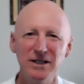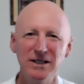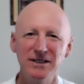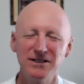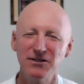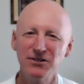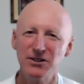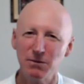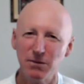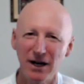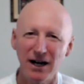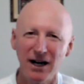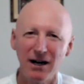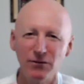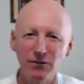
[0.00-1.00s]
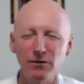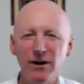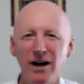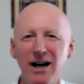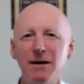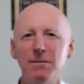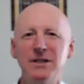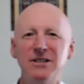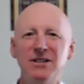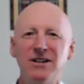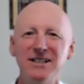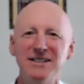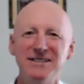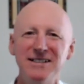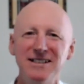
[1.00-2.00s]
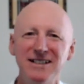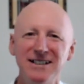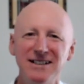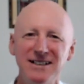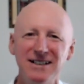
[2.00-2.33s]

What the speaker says: So it's a path of harmonizing.